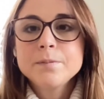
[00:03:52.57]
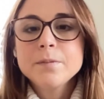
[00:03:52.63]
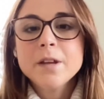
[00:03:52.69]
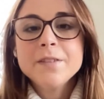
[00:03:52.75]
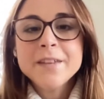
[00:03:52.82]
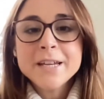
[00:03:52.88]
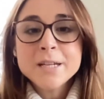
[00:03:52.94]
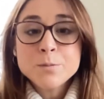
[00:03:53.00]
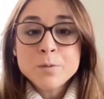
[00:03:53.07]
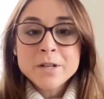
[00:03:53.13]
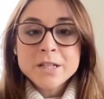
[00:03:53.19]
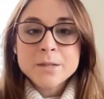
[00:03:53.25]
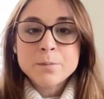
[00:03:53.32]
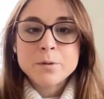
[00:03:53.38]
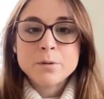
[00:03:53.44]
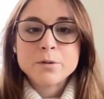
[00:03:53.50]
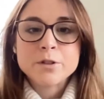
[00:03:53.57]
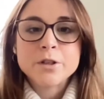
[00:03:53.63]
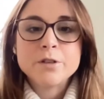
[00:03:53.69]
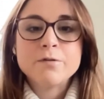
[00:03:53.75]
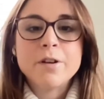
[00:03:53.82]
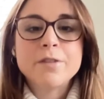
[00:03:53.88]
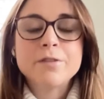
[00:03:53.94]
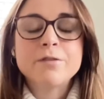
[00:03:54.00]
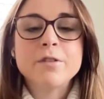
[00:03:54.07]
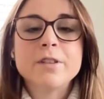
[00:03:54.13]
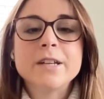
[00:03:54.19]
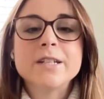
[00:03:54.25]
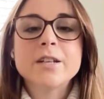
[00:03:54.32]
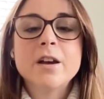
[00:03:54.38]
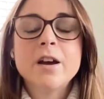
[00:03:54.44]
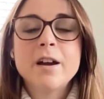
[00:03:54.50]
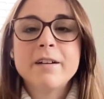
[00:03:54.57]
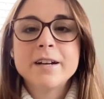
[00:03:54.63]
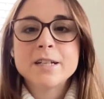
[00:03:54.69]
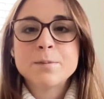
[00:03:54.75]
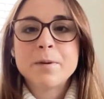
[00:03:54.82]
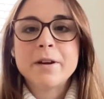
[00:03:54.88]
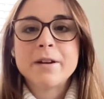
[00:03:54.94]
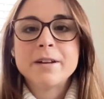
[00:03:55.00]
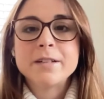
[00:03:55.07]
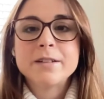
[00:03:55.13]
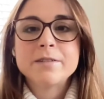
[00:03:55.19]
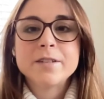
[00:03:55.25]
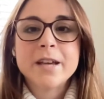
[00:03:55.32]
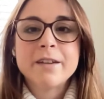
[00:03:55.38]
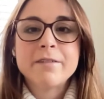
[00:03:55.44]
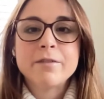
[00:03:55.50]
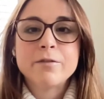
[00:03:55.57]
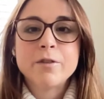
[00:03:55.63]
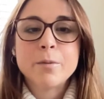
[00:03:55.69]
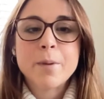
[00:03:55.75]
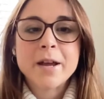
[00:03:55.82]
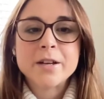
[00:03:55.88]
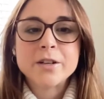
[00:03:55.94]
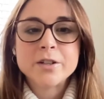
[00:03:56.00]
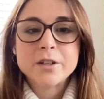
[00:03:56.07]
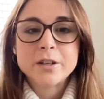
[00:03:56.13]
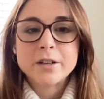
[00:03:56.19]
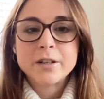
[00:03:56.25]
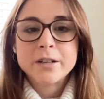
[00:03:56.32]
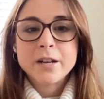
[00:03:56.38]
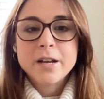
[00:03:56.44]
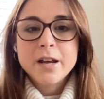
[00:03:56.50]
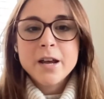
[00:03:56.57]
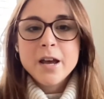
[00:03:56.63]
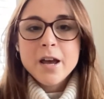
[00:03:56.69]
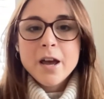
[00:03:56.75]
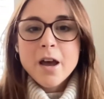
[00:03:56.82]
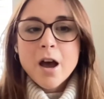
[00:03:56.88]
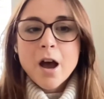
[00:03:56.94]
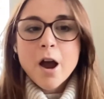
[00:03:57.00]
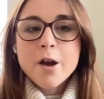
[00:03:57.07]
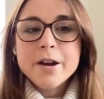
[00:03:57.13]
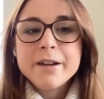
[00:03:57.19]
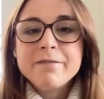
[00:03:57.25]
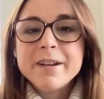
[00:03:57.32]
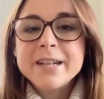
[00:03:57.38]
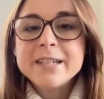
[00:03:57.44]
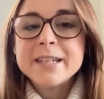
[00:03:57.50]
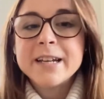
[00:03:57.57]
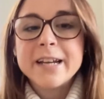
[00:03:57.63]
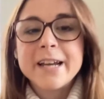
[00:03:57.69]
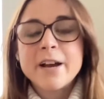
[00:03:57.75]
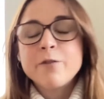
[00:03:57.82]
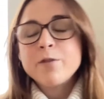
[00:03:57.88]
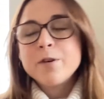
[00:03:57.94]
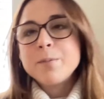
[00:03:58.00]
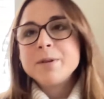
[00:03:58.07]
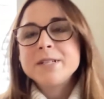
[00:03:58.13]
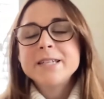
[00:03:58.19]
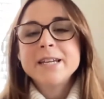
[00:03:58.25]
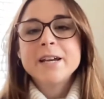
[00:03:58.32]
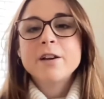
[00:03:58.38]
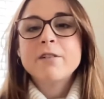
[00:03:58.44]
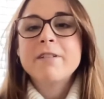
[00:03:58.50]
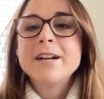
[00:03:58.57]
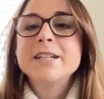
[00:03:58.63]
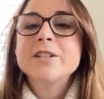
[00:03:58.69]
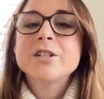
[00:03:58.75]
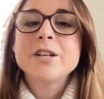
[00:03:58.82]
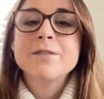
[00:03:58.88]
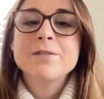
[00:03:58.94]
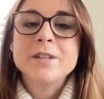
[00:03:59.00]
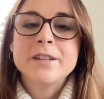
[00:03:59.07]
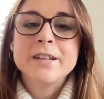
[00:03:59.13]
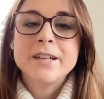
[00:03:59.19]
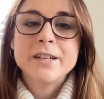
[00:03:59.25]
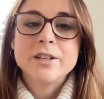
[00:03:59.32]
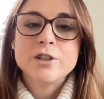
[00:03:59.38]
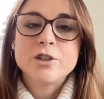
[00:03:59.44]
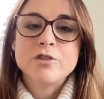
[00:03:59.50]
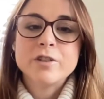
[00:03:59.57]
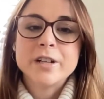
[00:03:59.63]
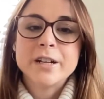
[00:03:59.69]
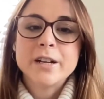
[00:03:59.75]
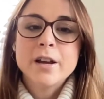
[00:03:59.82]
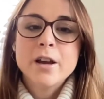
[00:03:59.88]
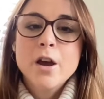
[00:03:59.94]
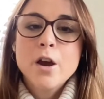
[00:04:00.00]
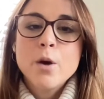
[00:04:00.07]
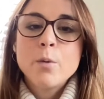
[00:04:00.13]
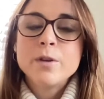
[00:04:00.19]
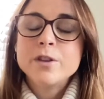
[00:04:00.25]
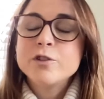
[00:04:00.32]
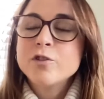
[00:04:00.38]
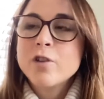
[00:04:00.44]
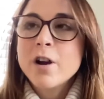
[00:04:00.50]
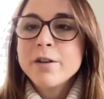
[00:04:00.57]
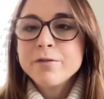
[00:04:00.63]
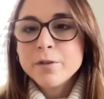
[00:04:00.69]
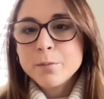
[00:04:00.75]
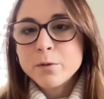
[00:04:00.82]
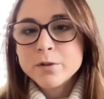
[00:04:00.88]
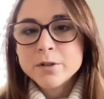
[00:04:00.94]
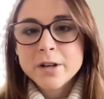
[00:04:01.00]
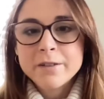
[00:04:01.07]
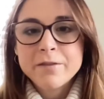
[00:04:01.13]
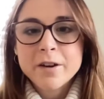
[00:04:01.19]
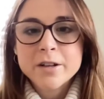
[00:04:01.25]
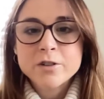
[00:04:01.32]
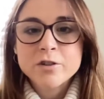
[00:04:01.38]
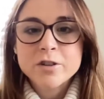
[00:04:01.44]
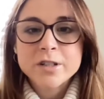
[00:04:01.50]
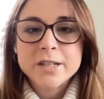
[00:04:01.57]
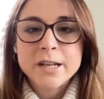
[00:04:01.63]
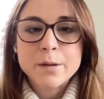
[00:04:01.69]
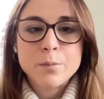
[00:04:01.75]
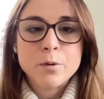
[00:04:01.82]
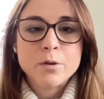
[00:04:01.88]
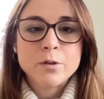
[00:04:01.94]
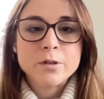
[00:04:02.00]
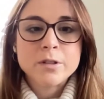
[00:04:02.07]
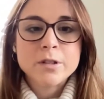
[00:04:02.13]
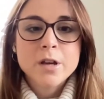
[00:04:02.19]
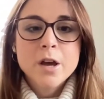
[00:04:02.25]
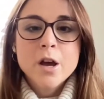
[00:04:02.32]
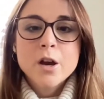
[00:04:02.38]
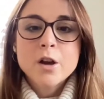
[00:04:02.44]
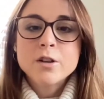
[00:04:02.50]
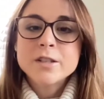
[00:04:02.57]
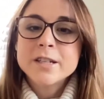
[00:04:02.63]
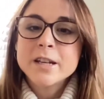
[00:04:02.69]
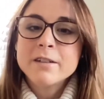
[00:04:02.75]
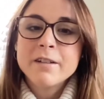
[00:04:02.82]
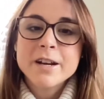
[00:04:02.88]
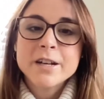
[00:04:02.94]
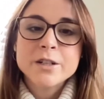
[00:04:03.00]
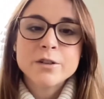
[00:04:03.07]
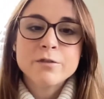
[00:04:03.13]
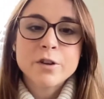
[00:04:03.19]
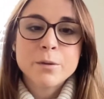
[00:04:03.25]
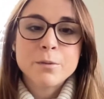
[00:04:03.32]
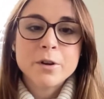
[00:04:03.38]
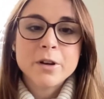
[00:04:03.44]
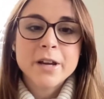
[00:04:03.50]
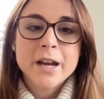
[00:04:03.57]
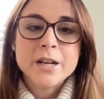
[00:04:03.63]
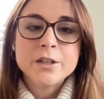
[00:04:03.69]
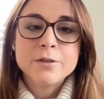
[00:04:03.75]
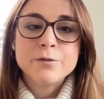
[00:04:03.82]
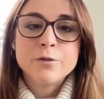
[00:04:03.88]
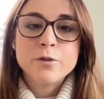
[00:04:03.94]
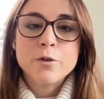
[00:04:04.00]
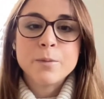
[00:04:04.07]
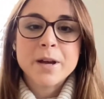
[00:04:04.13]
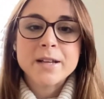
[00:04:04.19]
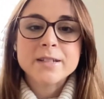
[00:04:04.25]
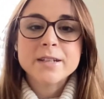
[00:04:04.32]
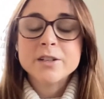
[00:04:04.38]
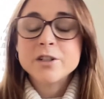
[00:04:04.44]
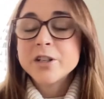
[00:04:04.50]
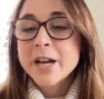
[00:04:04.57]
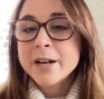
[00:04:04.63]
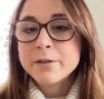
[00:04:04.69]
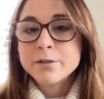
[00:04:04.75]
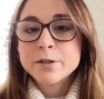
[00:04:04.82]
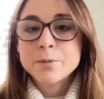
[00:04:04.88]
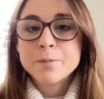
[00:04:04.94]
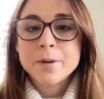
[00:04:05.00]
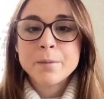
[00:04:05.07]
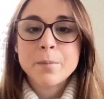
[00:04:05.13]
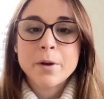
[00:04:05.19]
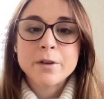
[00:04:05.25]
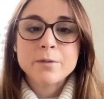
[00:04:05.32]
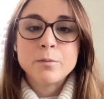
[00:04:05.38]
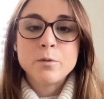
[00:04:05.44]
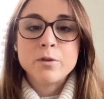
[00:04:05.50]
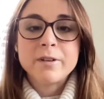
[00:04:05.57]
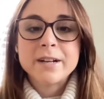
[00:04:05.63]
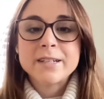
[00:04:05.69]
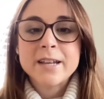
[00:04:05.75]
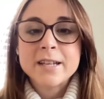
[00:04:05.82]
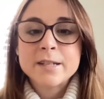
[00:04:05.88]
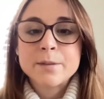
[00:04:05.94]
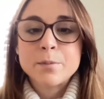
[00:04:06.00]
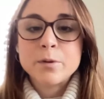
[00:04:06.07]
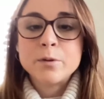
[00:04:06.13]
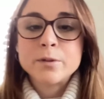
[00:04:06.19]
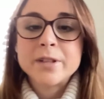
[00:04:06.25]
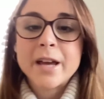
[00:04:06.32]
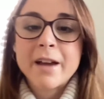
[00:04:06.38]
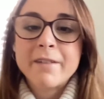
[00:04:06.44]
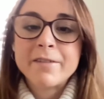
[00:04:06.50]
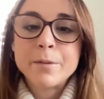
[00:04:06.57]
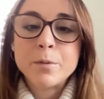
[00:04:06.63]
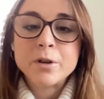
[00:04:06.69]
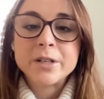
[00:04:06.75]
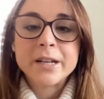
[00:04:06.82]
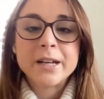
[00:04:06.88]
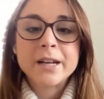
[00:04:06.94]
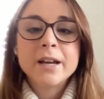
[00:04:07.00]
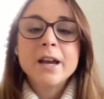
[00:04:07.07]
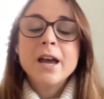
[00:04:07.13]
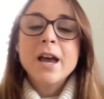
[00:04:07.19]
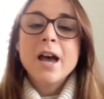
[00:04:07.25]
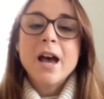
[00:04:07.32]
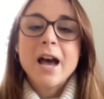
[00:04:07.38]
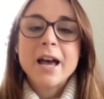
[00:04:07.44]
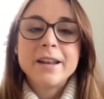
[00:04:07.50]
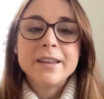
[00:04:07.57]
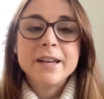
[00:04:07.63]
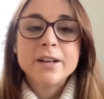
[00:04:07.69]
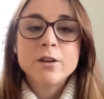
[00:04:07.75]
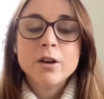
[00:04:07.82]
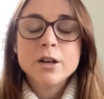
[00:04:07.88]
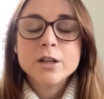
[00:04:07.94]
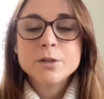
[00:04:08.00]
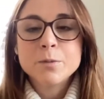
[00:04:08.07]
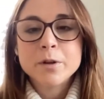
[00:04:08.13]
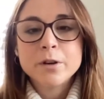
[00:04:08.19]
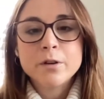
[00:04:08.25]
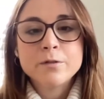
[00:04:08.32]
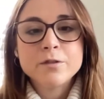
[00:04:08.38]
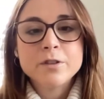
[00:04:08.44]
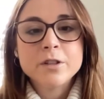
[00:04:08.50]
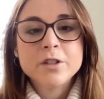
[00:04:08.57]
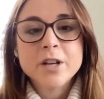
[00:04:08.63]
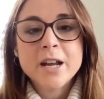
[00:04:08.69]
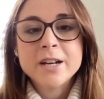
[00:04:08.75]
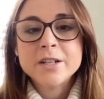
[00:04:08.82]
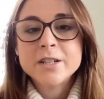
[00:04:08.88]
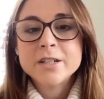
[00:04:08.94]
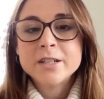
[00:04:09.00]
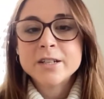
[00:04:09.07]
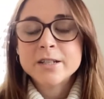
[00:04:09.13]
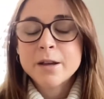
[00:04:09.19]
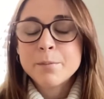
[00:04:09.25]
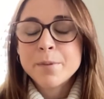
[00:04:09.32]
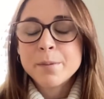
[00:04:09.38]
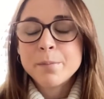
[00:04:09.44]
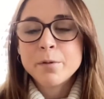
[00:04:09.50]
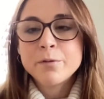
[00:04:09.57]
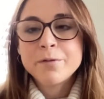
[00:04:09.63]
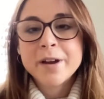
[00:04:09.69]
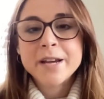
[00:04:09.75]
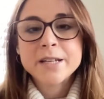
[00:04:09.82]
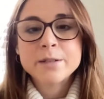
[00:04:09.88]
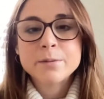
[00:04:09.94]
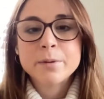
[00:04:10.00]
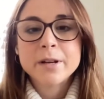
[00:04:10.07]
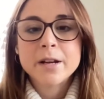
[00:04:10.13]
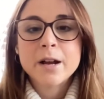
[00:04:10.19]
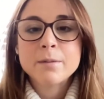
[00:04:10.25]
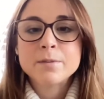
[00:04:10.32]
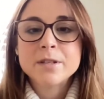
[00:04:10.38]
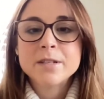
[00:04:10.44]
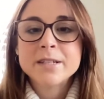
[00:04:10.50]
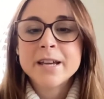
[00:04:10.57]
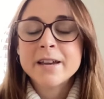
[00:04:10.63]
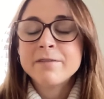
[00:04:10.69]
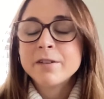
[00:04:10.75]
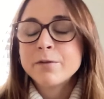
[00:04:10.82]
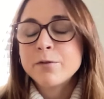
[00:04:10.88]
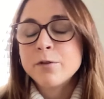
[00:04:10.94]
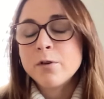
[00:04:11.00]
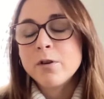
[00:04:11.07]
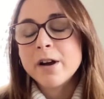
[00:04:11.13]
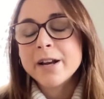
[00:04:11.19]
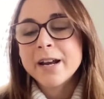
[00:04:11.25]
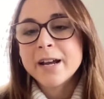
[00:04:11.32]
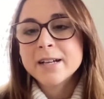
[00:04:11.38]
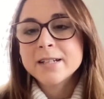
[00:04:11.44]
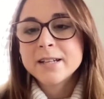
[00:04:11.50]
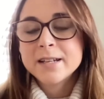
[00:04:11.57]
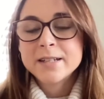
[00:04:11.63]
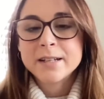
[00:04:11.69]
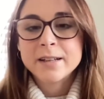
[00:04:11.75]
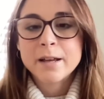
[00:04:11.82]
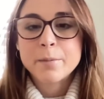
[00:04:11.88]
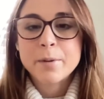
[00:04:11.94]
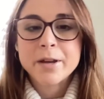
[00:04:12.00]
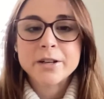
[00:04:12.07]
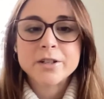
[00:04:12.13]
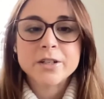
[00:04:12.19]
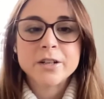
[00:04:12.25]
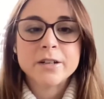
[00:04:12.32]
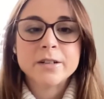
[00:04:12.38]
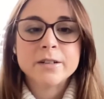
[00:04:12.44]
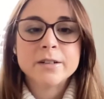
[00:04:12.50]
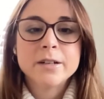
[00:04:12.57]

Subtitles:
These principles should run through the entire experience of saving for a pension. Only recently have we been seeing a greater shift in the industry, with a drive for more diverse trustee boards, consideration of communication formats and channels to be both more accessible to everybody, and the acknowledgement of the challenges that some people face when it comes to saving for and accessing their pension.